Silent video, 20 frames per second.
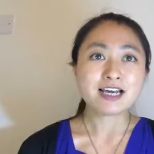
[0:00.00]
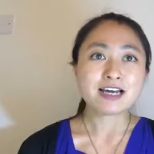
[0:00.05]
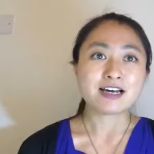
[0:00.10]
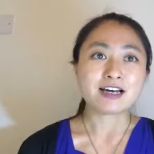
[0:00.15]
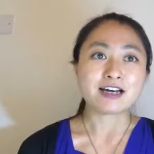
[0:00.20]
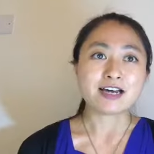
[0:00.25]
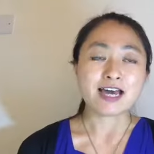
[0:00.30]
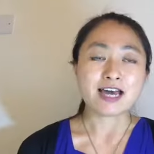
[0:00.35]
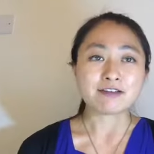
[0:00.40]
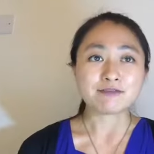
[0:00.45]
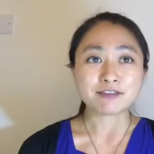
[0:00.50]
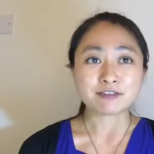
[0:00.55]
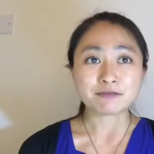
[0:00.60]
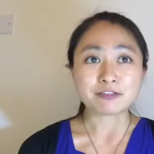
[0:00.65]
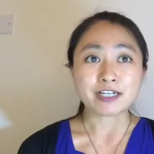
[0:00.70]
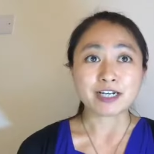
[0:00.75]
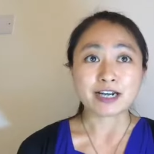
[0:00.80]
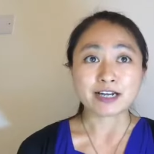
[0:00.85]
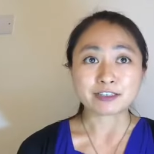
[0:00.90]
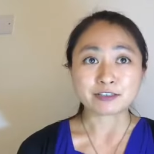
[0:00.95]
Every
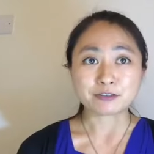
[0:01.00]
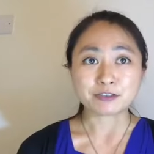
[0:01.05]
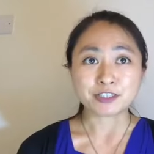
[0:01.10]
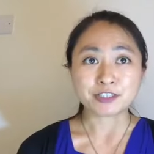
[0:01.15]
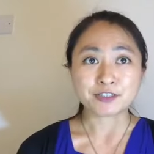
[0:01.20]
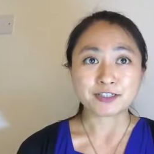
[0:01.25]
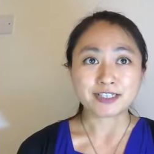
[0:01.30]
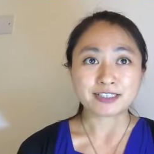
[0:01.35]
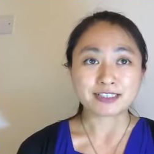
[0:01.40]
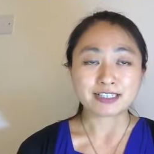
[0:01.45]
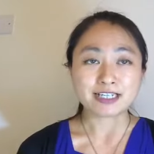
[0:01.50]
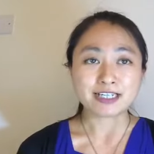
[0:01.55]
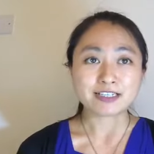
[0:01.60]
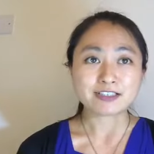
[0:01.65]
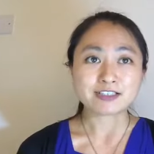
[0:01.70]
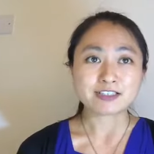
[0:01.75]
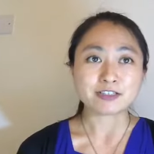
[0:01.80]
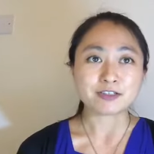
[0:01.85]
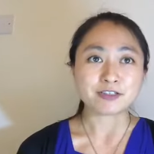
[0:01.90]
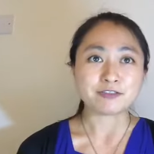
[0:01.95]
week I do Q&A,
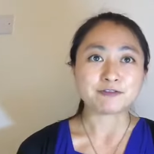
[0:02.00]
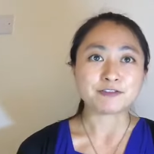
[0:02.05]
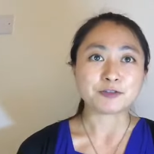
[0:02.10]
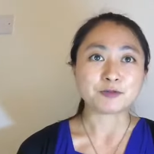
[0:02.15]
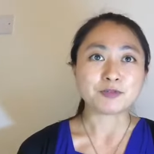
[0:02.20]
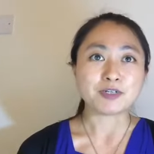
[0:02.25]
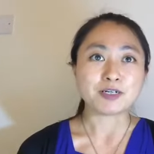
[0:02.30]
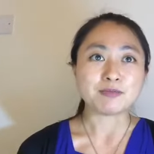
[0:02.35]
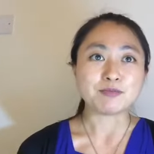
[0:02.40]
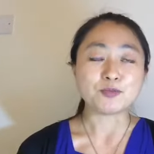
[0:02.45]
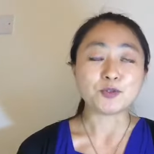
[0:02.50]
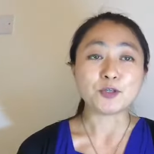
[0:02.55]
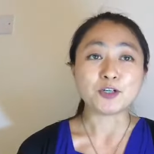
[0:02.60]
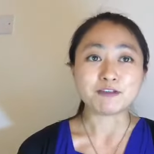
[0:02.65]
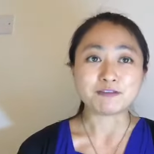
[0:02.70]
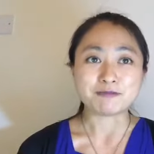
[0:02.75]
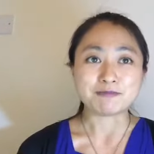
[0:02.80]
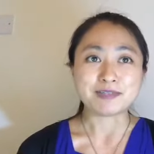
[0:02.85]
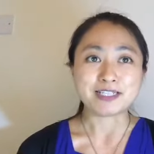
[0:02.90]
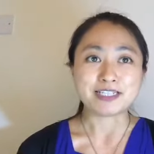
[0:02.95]
so if you want more
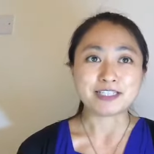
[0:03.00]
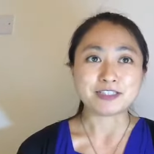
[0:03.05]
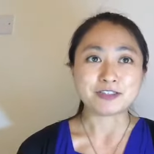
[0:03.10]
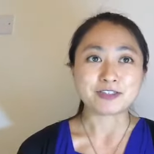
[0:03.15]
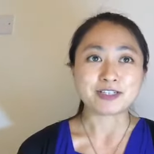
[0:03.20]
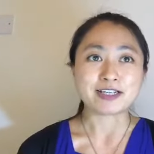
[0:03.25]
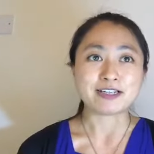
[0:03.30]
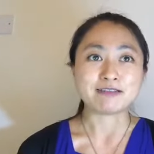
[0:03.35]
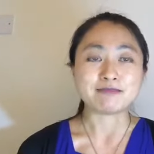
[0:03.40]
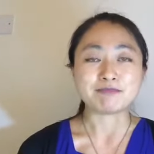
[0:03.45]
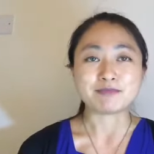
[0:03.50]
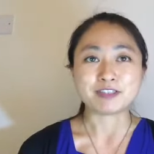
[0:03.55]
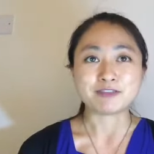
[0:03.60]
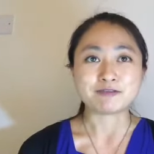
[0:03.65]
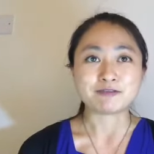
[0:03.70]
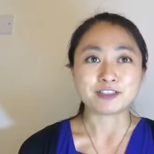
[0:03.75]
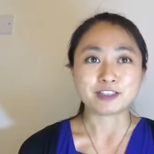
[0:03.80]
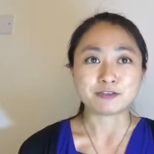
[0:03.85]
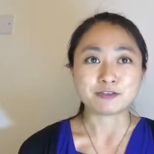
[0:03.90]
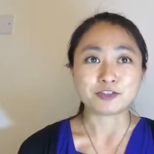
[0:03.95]
of me, you can be
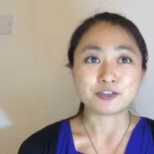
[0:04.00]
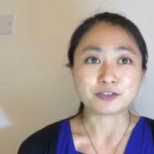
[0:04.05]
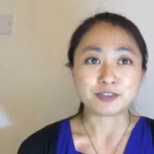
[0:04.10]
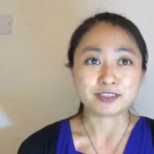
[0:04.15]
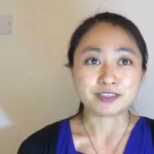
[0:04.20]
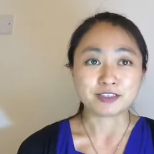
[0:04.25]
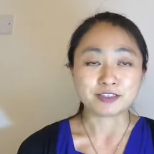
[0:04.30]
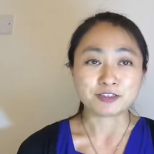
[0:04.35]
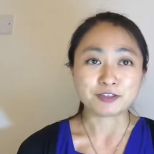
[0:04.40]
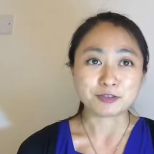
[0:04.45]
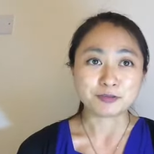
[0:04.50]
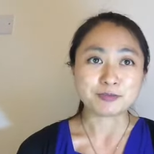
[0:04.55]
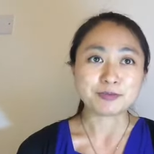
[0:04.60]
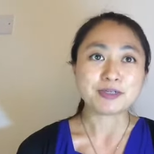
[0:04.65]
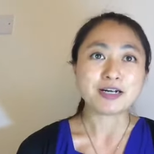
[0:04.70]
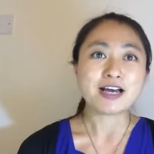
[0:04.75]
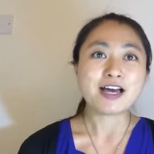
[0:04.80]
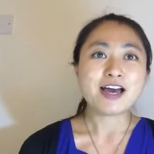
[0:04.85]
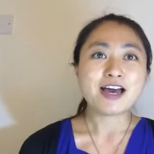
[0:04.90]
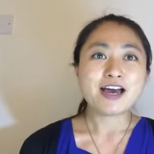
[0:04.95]
free to join the group.
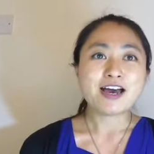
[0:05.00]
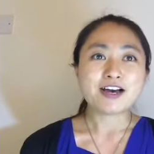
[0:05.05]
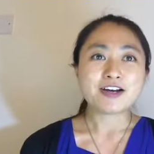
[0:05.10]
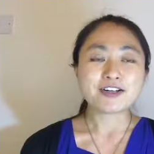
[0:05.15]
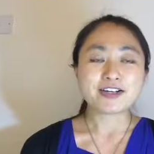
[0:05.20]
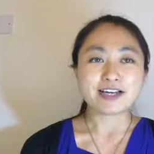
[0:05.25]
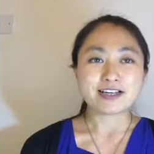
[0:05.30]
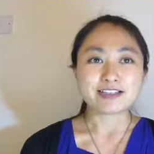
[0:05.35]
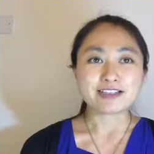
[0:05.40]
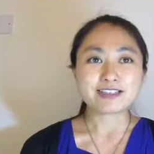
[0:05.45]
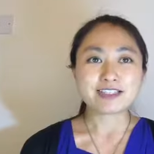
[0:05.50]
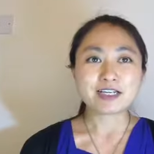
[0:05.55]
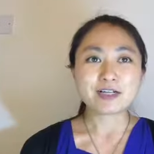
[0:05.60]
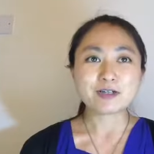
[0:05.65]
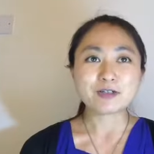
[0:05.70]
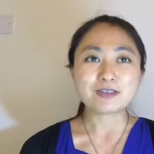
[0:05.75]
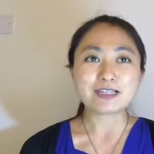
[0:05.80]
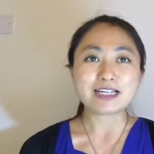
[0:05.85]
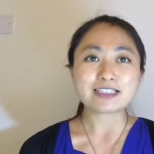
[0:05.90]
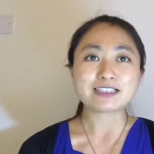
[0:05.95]
Okay,
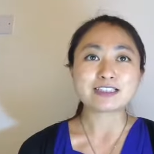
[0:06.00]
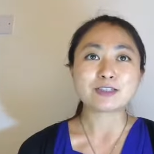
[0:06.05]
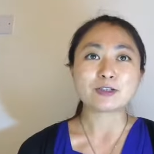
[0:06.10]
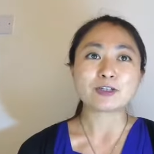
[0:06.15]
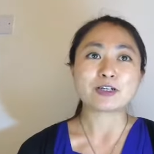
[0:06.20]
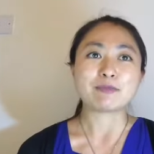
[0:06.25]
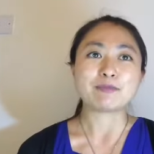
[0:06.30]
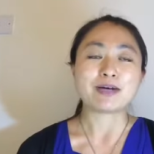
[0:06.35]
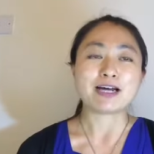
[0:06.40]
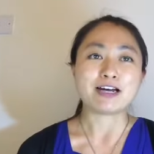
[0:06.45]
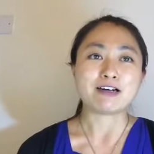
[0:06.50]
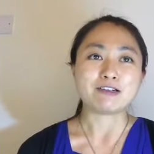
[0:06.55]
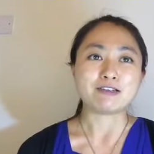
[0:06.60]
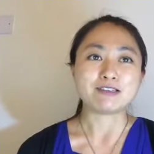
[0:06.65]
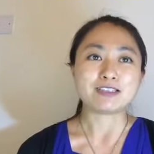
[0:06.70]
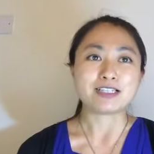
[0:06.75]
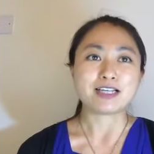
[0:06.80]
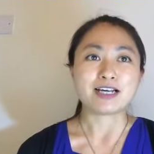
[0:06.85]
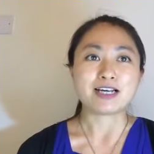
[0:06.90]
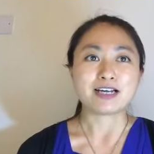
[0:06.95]
so let's talk about
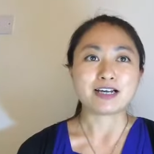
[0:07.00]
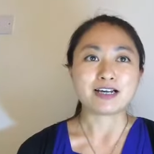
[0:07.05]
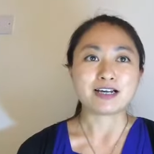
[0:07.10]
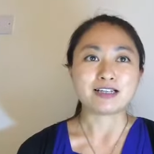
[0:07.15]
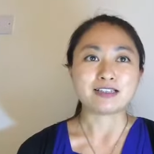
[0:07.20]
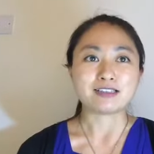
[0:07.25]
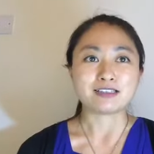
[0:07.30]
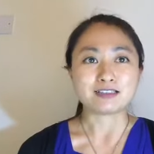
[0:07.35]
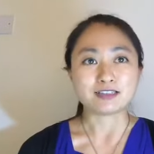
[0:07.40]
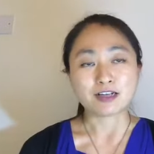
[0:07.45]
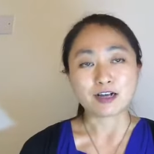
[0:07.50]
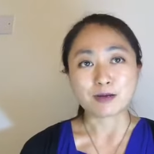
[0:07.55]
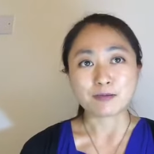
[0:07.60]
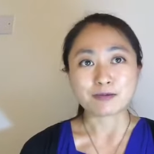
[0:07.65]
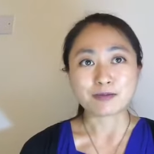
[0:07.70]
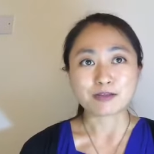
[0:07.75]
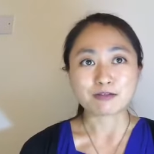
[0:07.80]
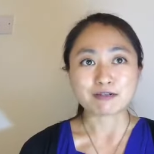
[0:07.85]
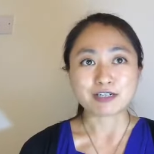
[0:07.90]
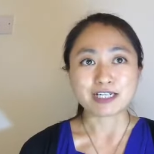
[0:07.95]
the top
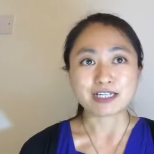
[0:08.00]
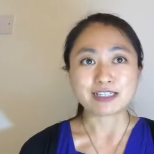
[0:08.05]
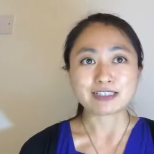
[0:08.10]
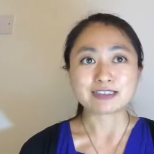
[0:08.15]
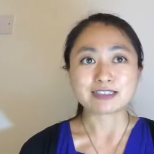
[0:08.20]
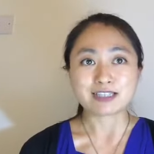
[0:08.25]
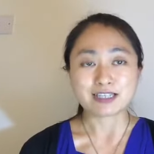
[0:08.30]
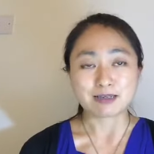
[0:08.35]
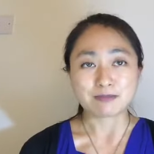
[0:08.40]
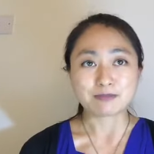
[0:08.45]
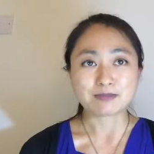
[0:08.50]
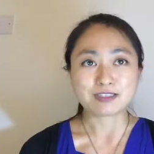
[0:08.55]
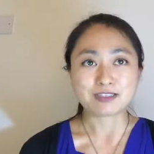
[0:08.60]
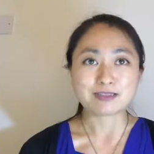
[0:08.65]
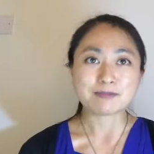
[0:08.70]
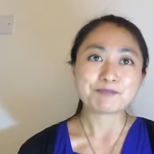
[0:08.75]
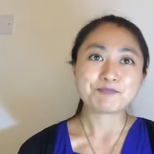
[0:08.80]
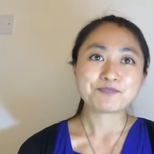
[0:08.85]
3 tips.